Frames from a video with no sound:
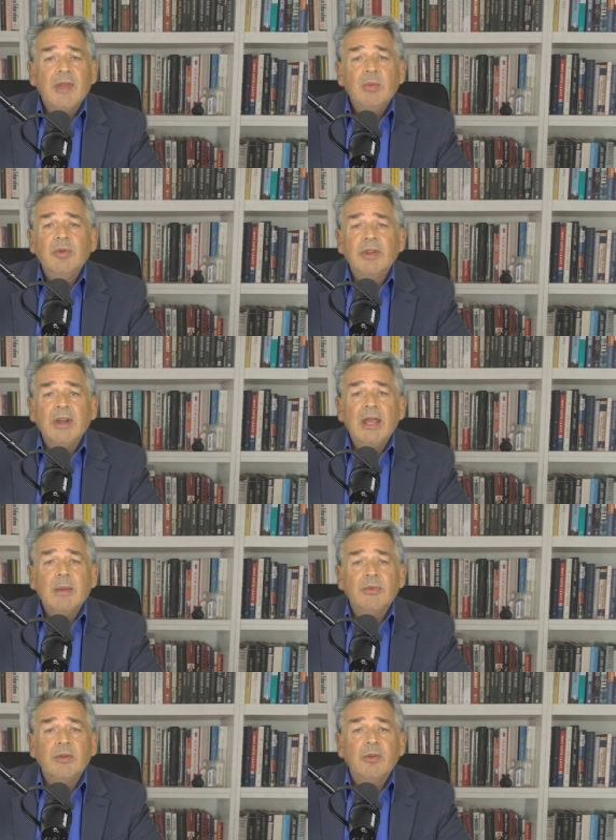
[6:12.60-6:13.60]
They were the
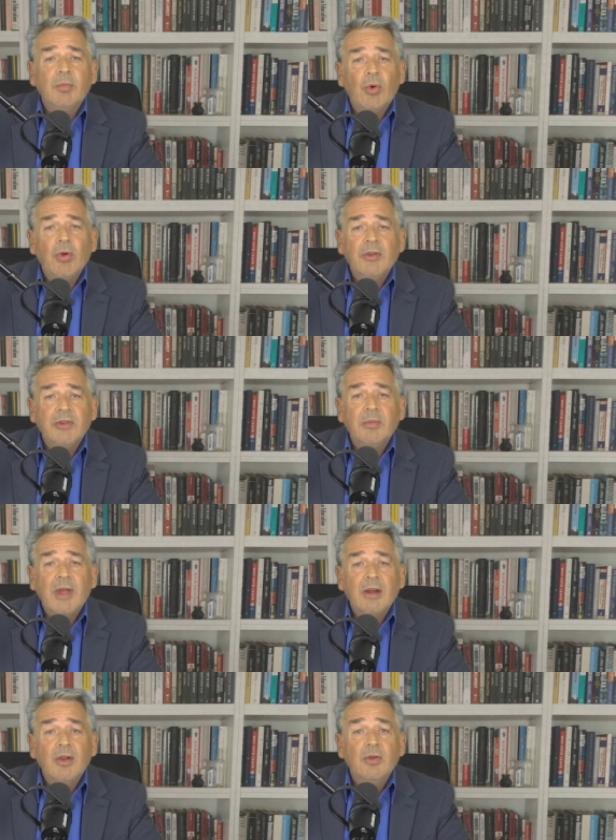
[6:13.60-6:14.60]
names of the boys at
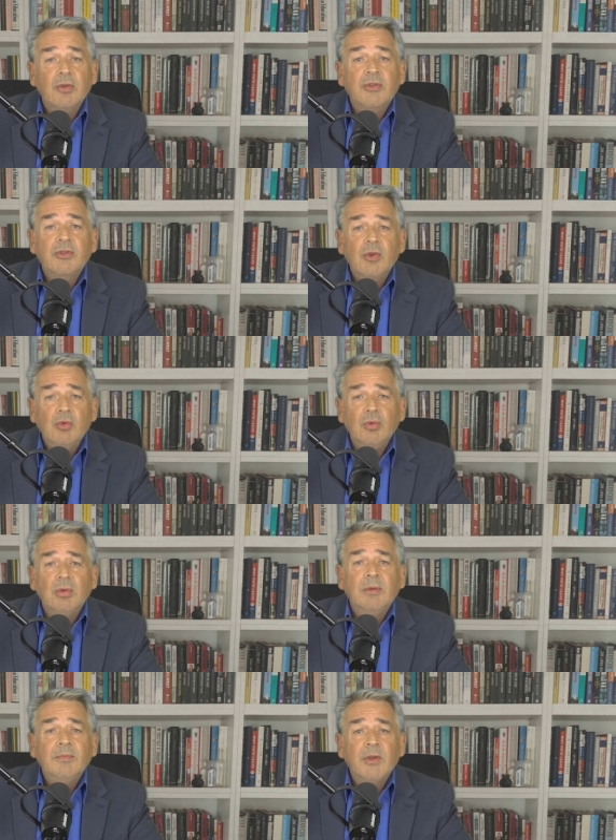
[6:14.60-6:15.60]
my local
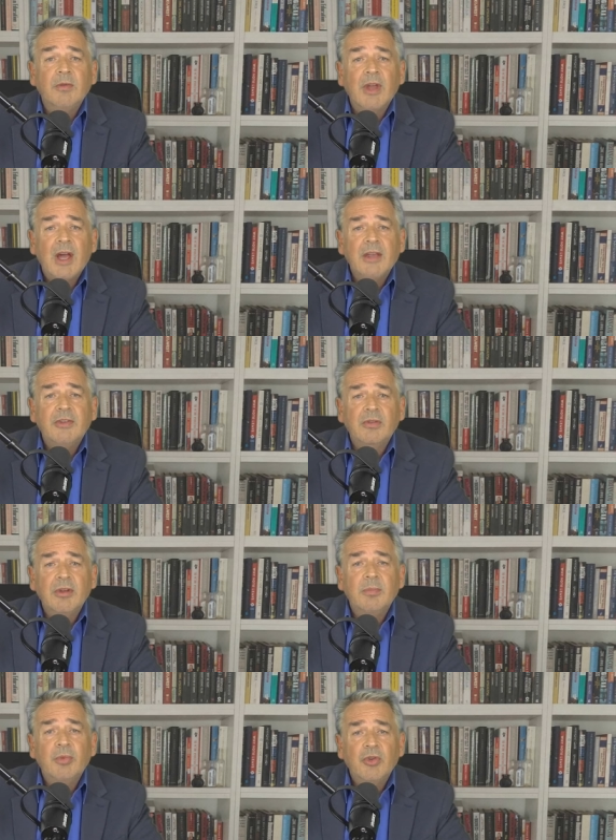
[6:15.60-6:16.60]
school, of the high
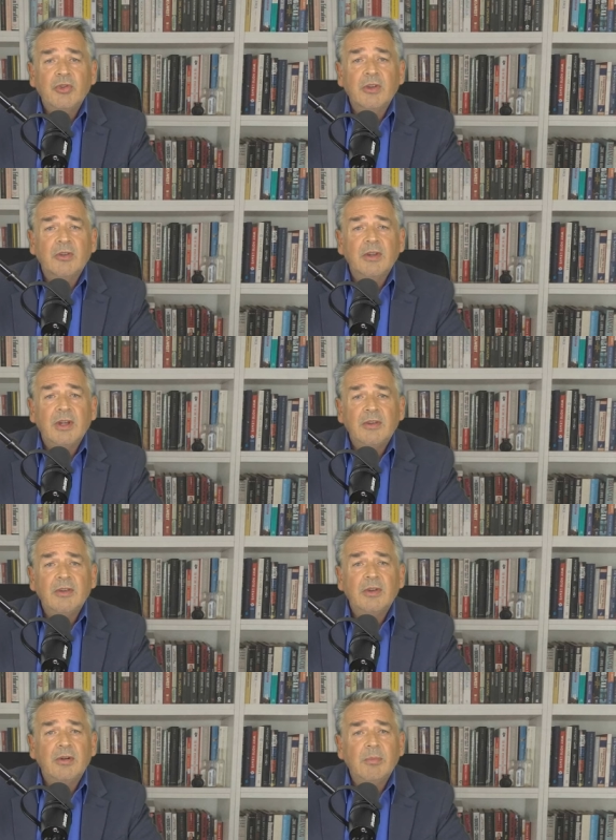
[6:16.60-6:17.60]
street butcher,
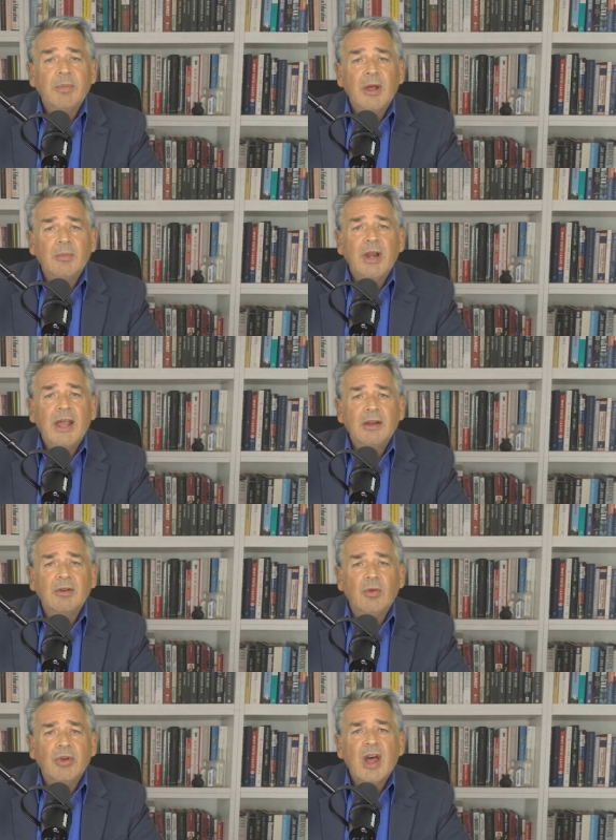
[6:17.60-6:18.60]
solicitor and pub
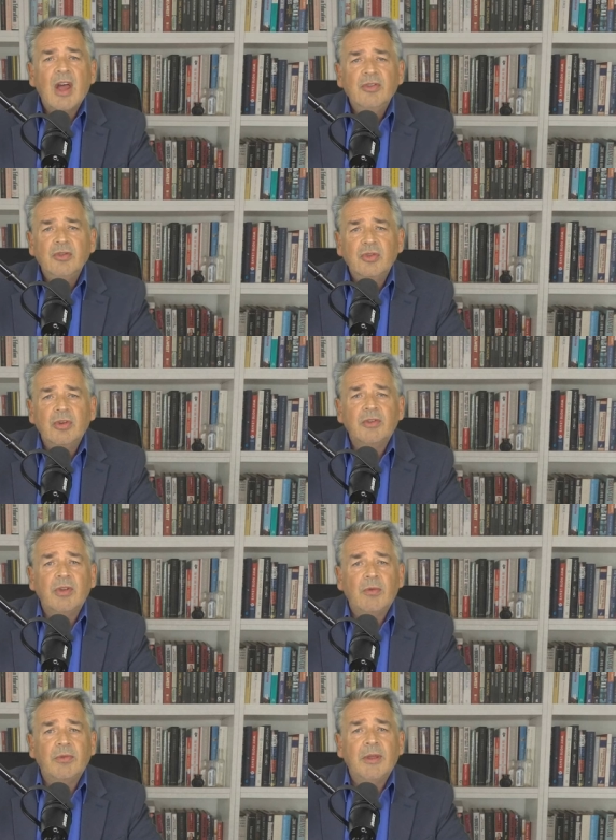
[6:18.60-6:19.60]
landlord, hundreds
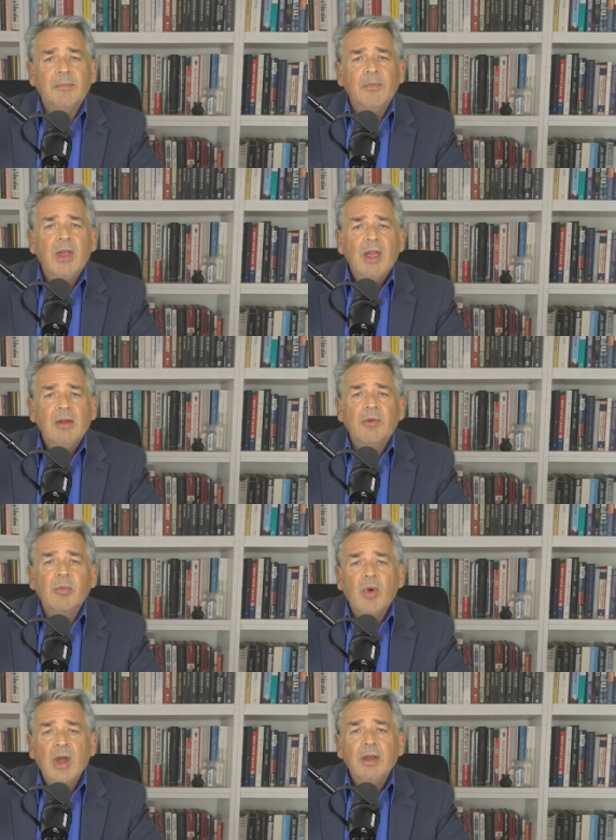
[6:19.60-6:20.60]
of them
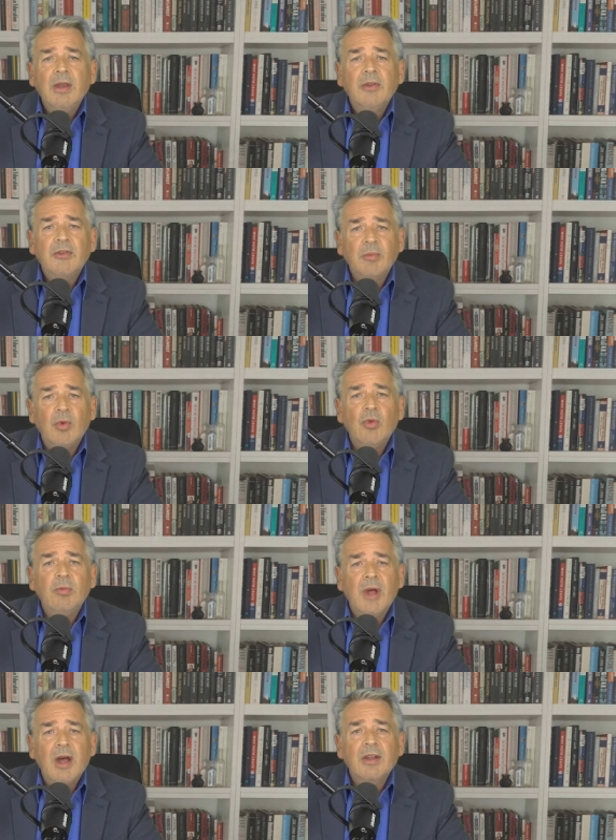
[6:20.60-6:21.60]
from one
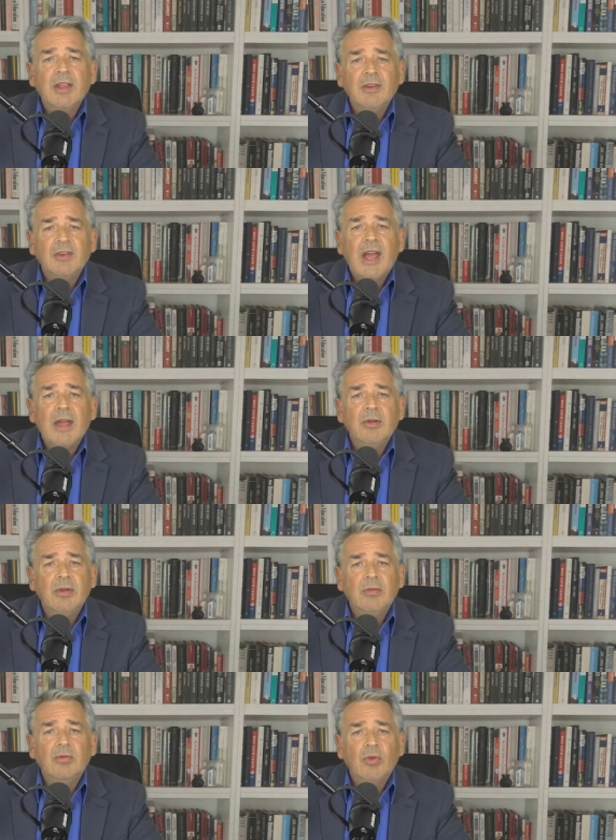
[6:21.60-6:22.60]
small market town
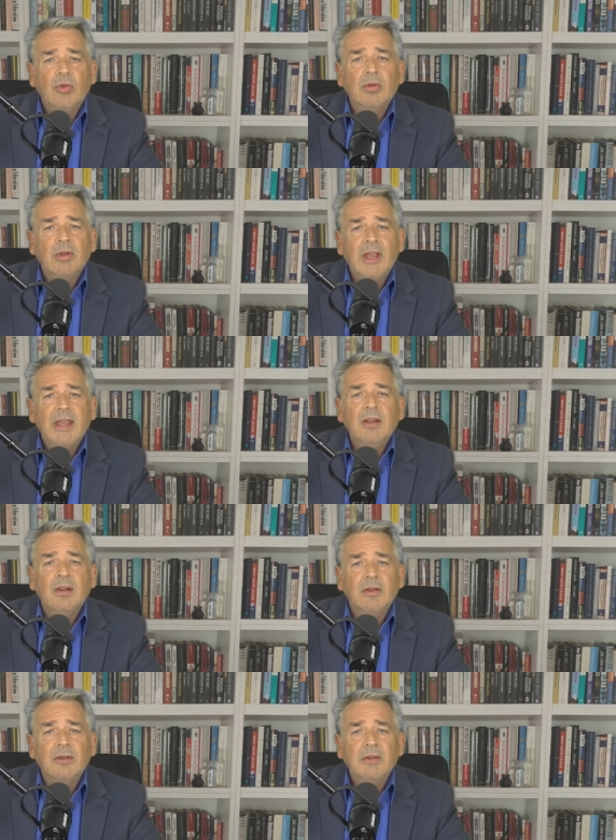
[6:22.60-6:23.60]
in rural
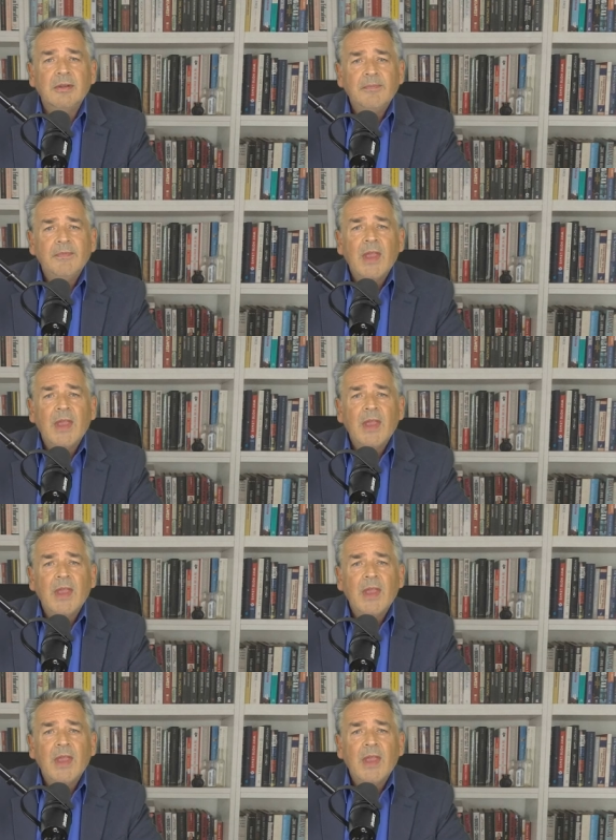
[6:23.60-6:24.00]
England.